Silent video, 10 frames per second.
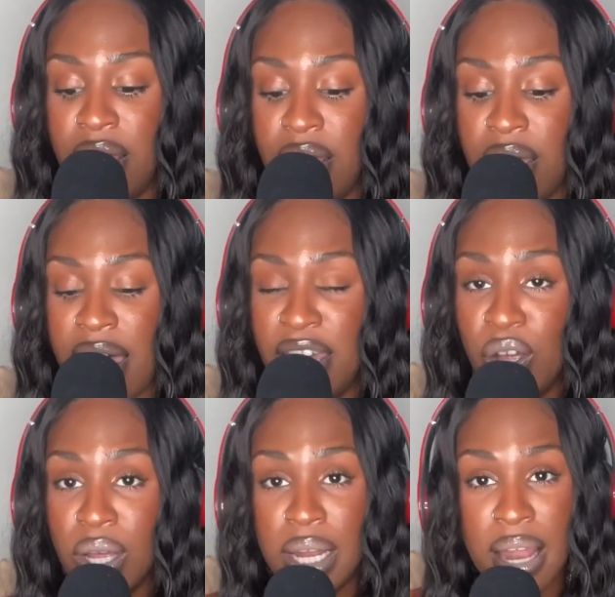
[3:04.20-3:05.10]
I hear a
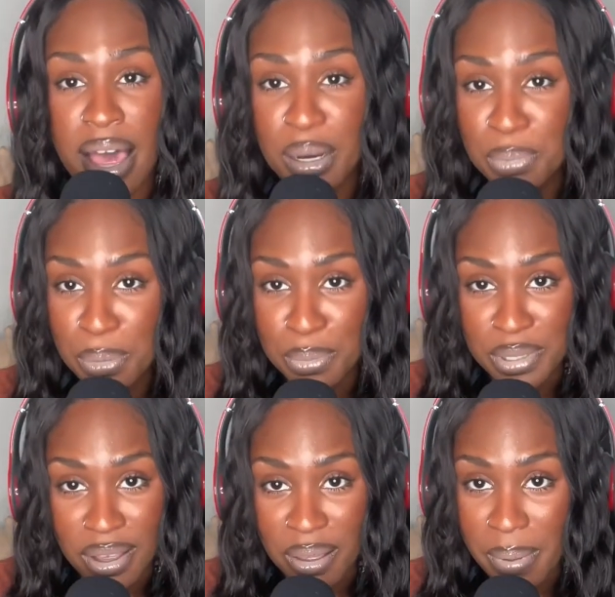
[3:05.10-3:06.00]
lot of people
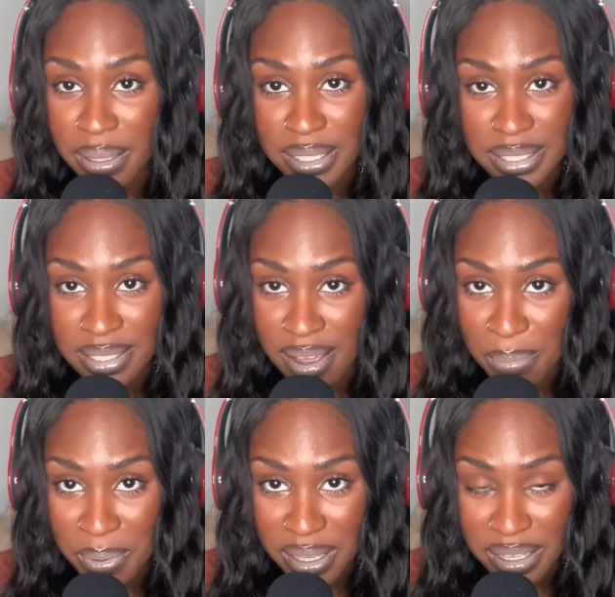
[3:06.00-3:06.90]
talk about this
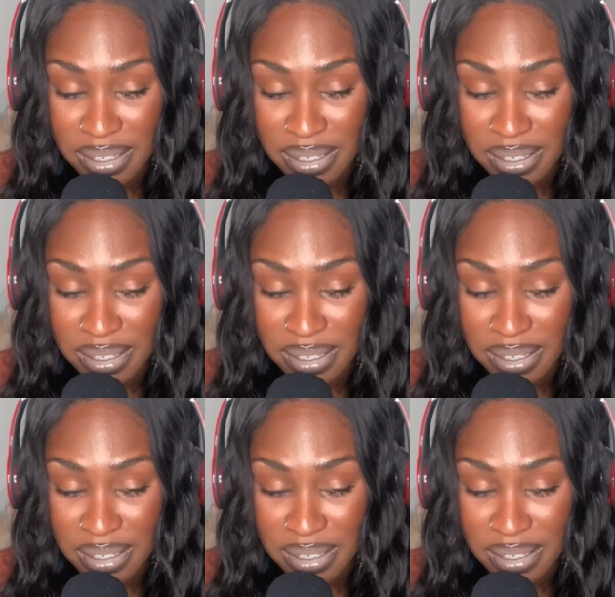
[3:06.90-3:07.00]
topic,